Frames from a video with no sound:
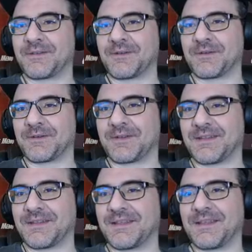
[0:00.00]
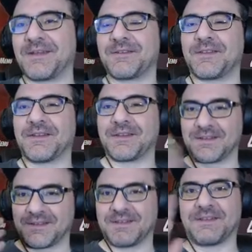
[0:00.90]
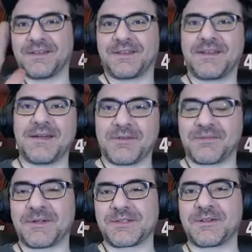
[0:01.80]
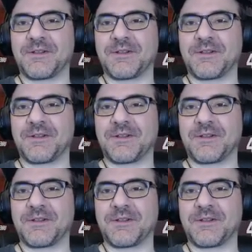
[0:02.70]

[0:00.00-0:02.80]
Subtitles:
so here the camera's much